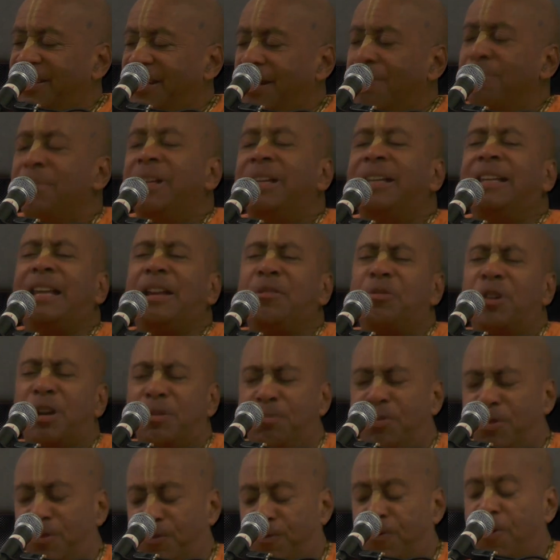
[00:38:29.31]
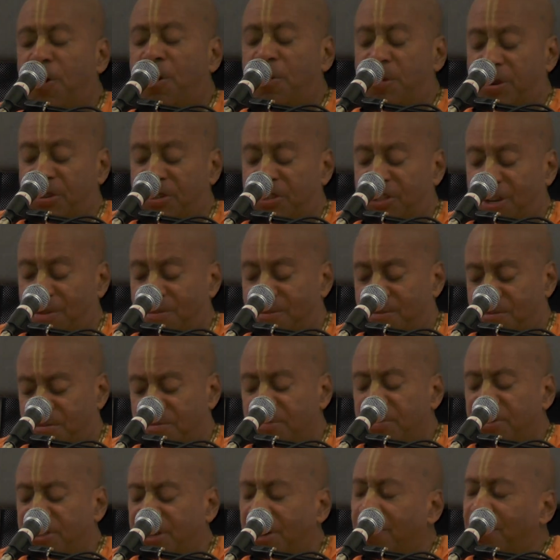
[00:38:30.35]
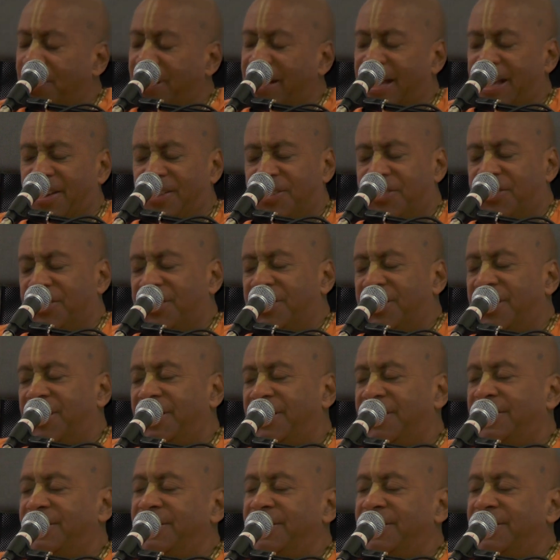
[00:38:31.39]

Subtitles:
Immediately they want to put forward something else.